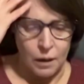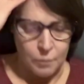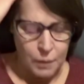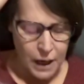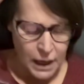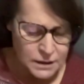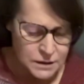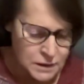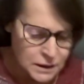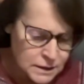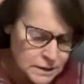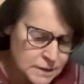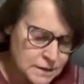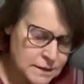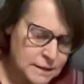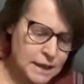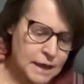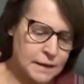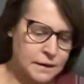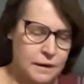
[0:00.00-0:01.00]
As I
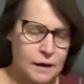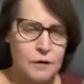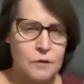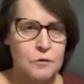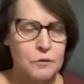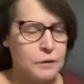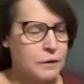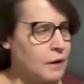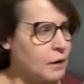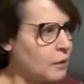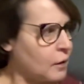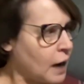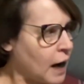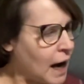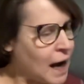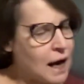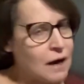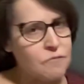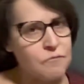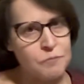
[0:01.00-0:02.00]
said, there
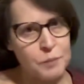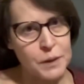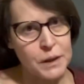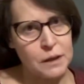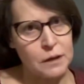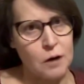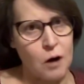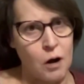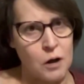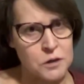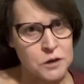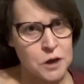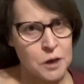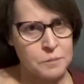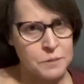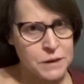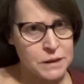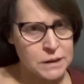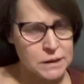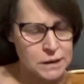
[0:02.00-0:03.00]
have been
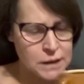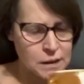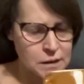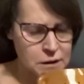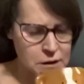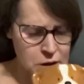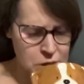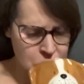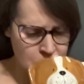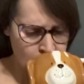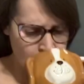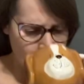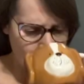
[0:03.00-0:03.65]
autopsy studies,